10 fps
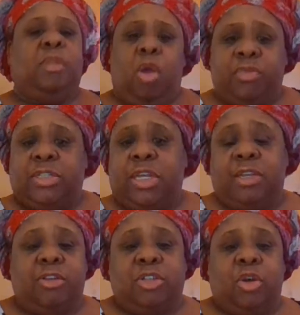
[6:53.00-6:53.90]
over
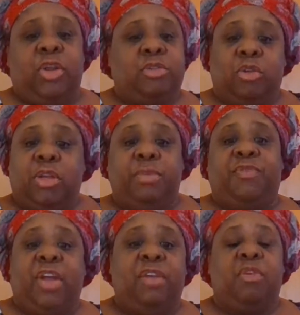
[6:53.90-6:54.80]
10 years ago, he's going to give me
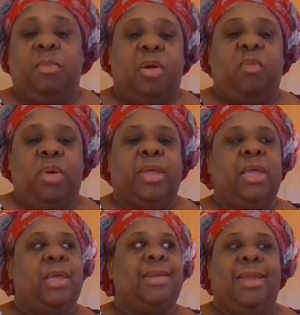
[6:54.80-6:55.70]
favor among
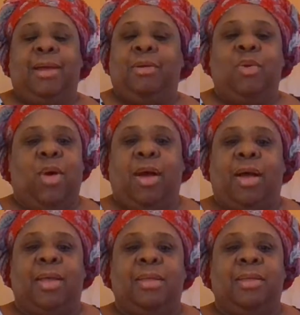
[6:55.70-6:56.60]
women. Now I know
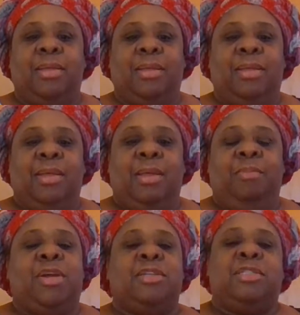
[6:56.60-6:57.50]
why.
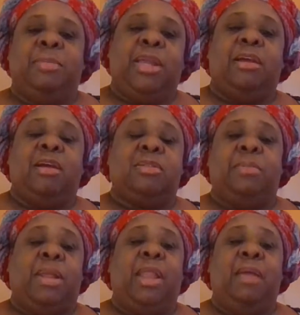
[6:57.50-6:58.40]
Because the man that comes
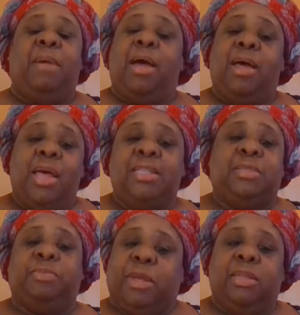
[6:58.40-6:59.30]
in my life, my
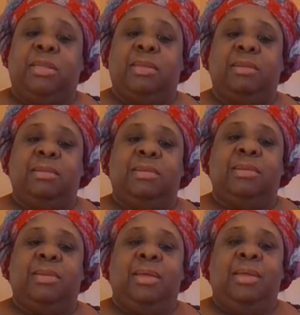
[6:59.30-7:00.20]
husband,
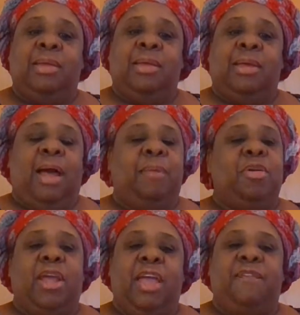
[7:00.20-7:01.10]
I'm
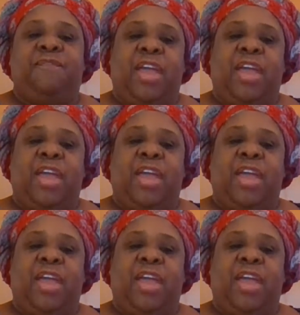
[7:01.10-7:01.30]
going to have